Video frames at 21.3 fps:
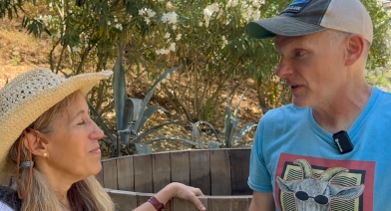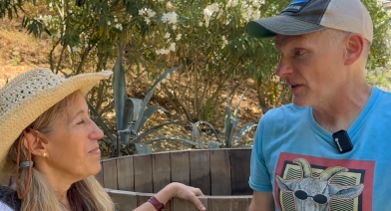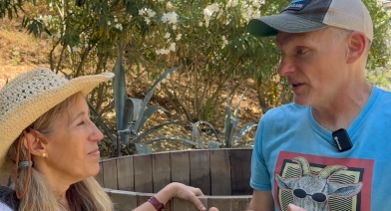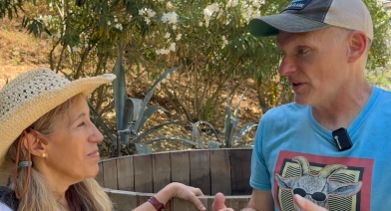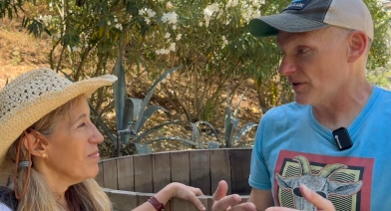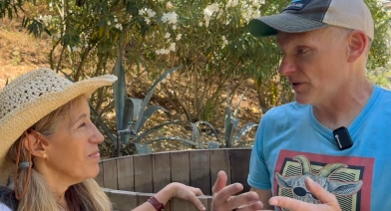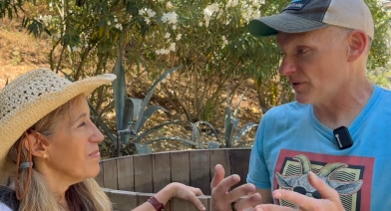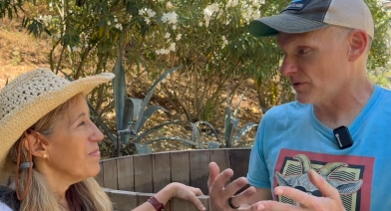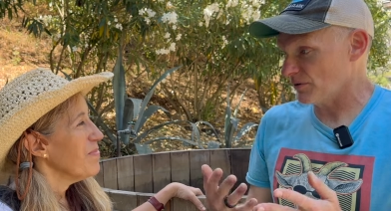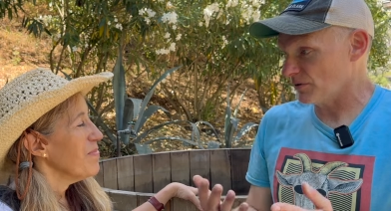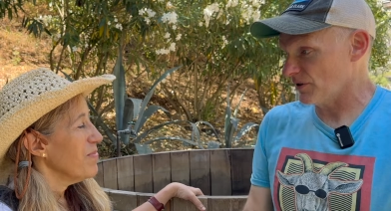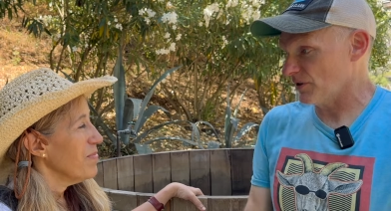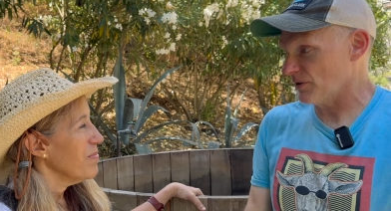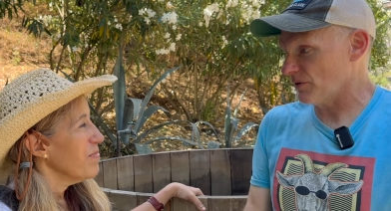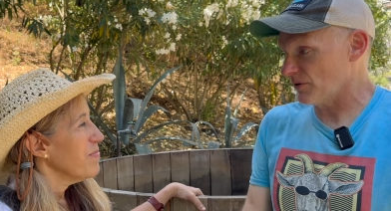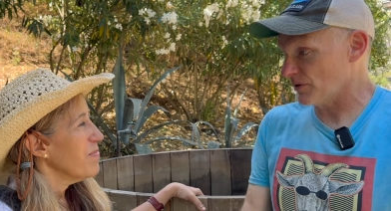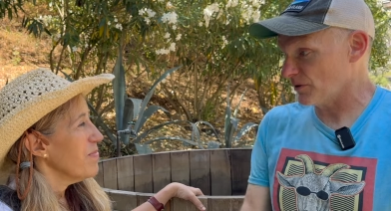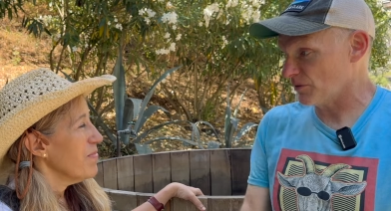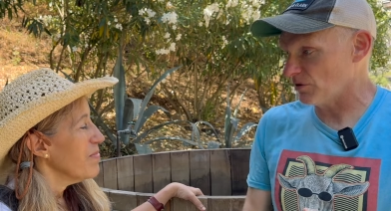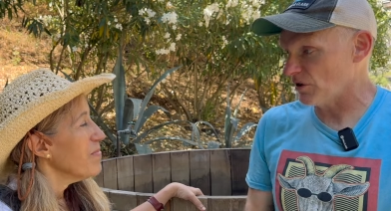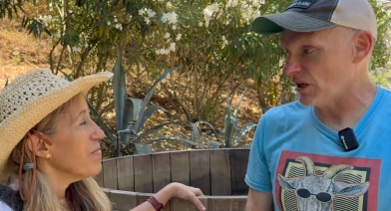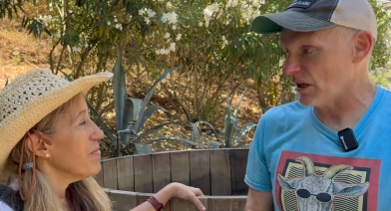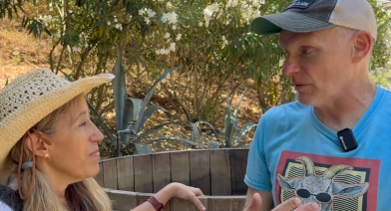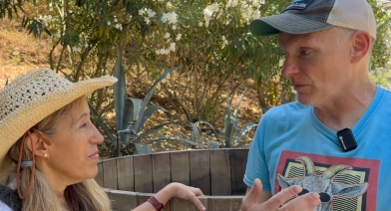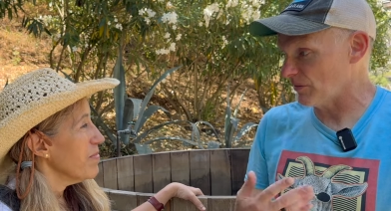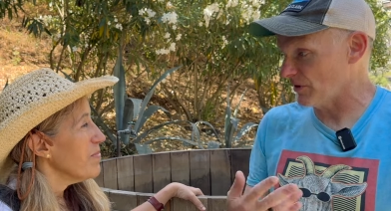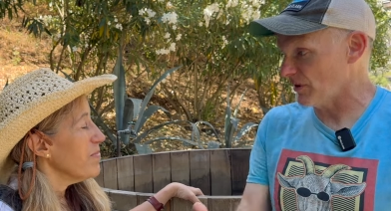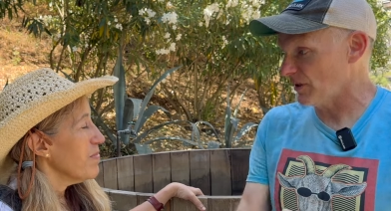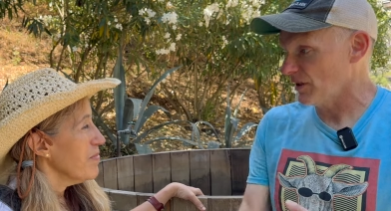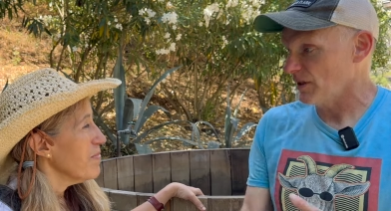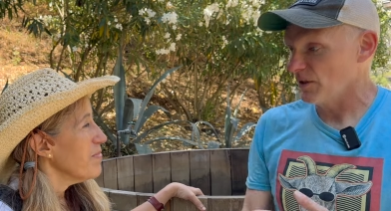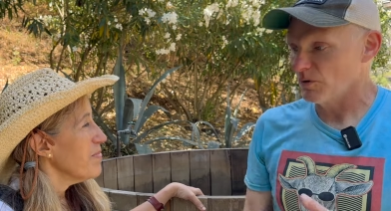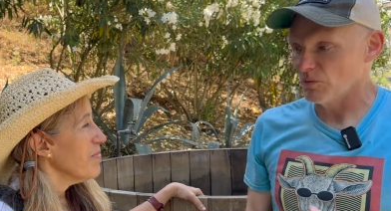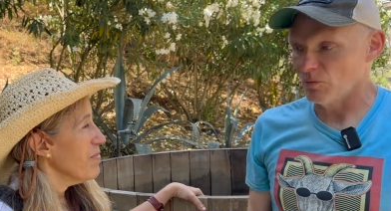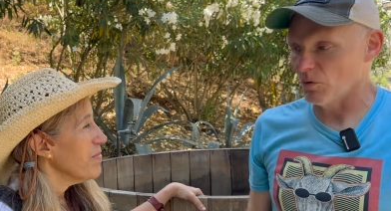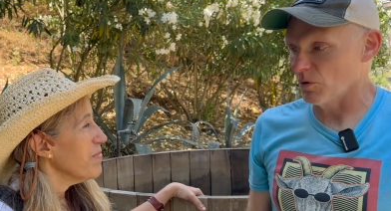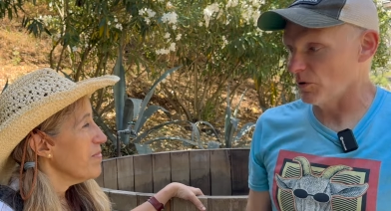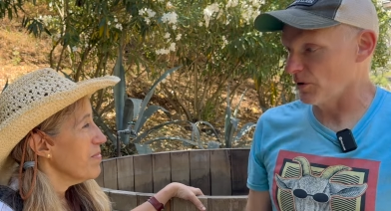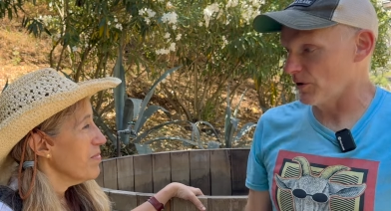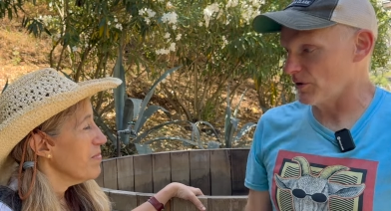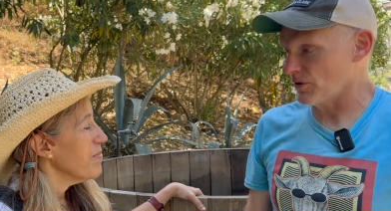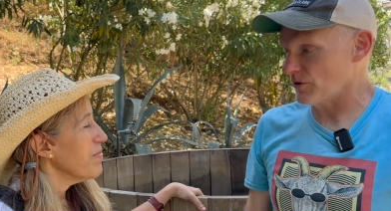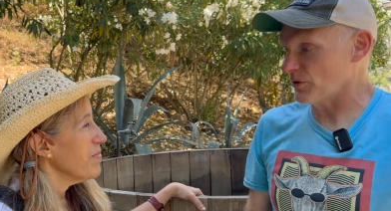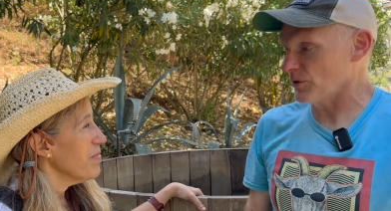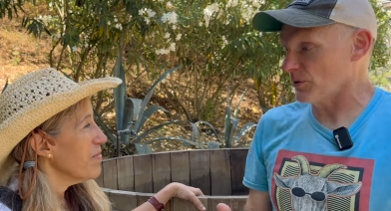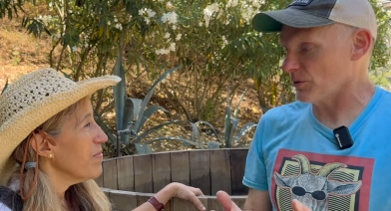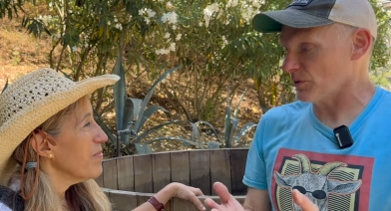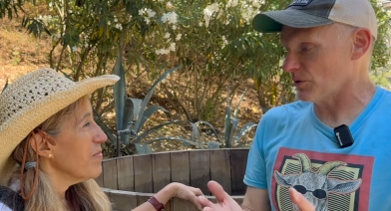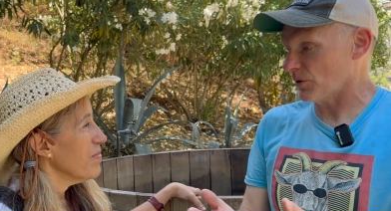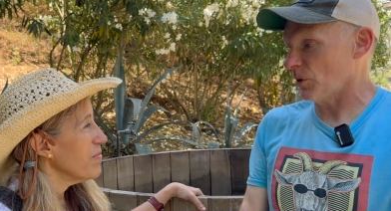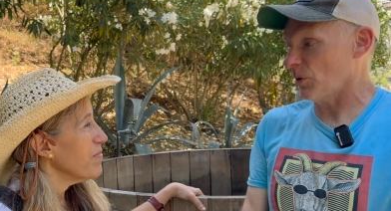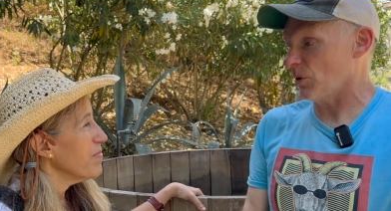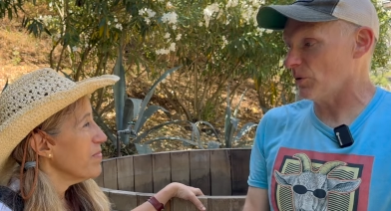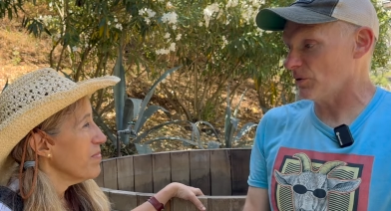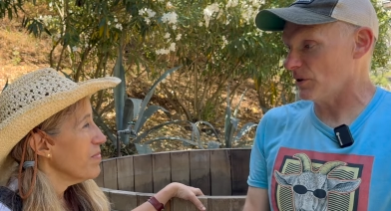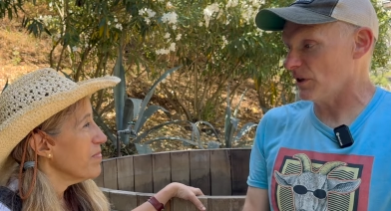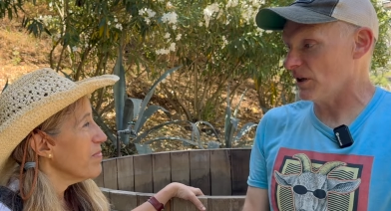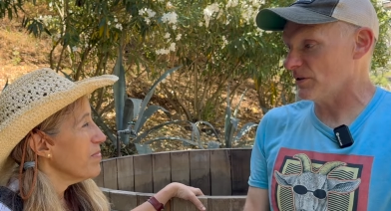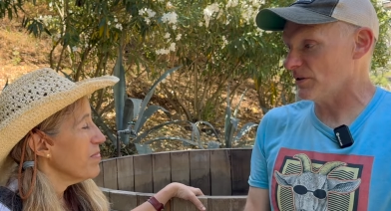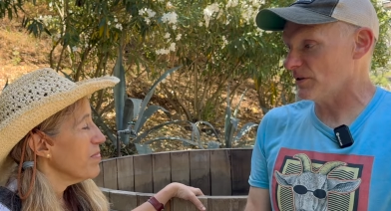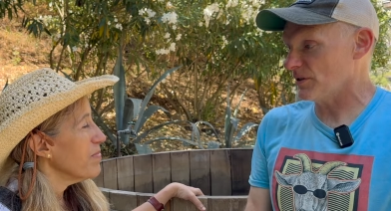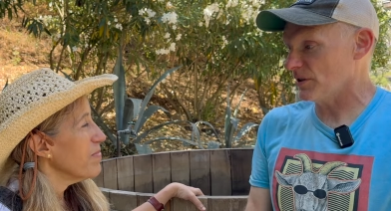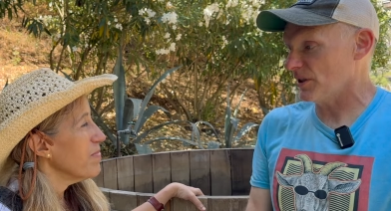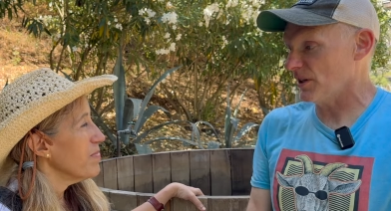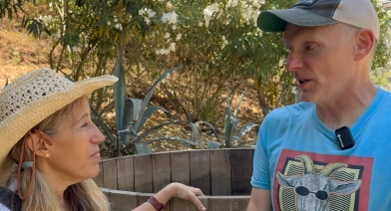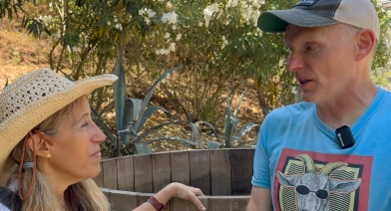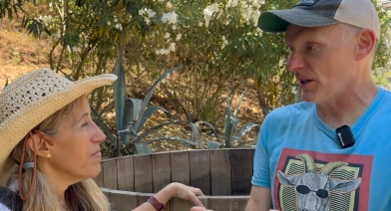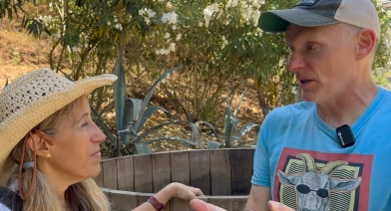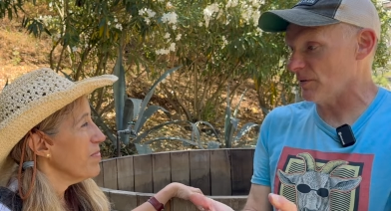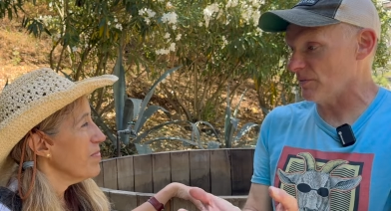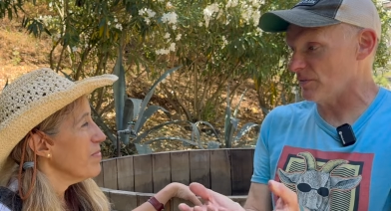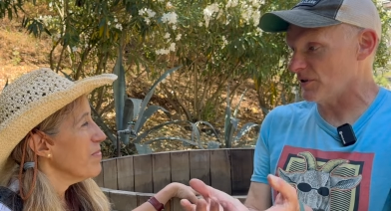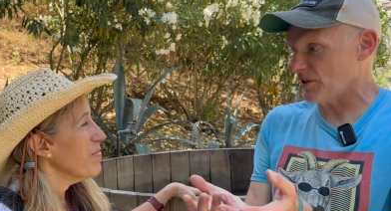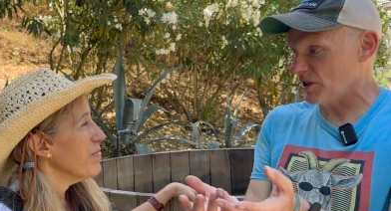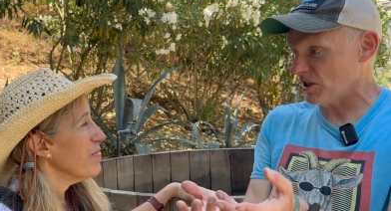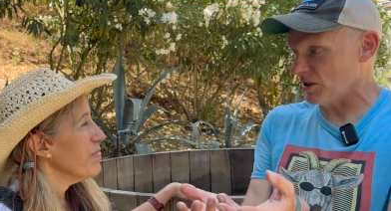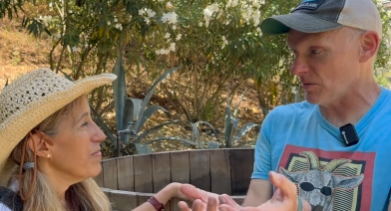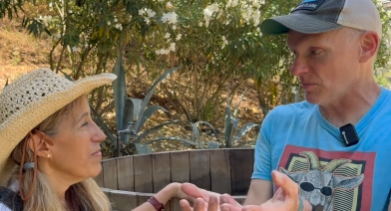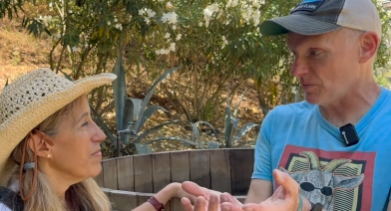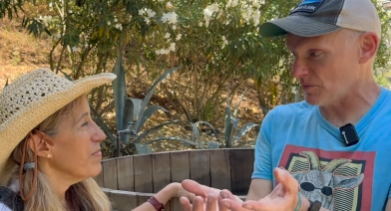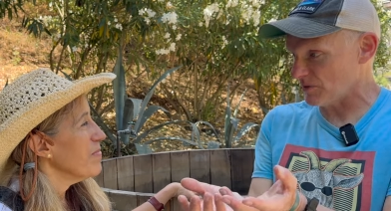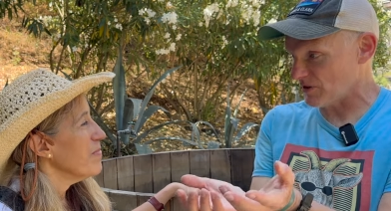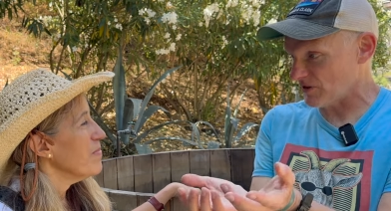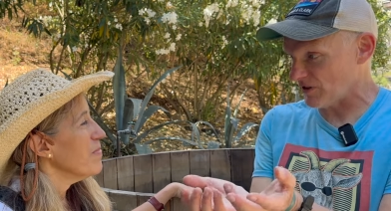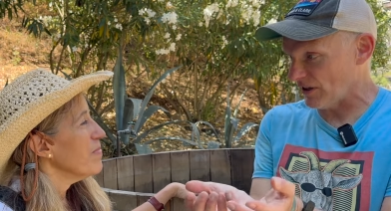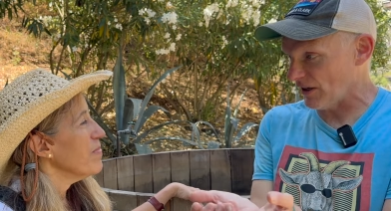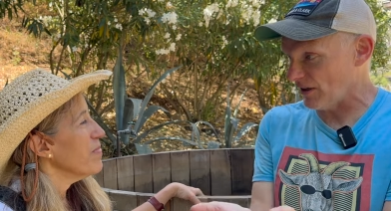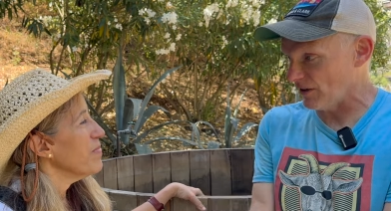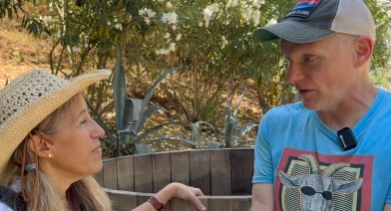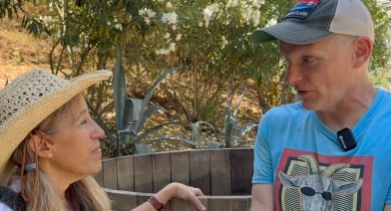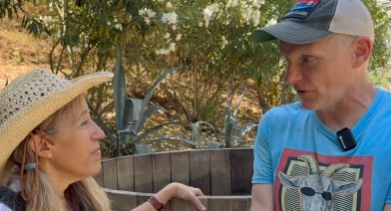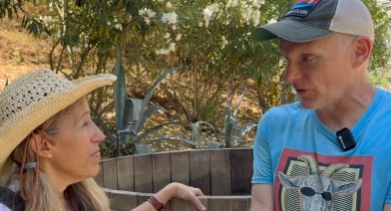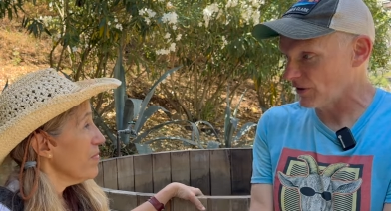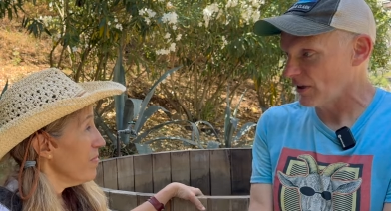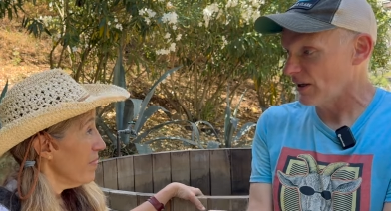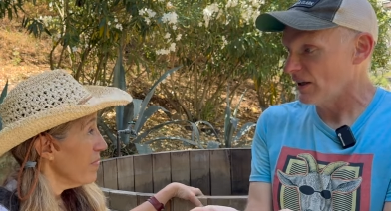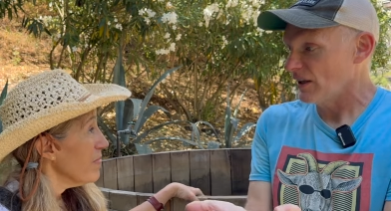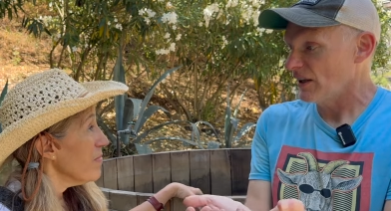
Speaker 1: in a, you know, the trauma wards use cold all the time to keep cells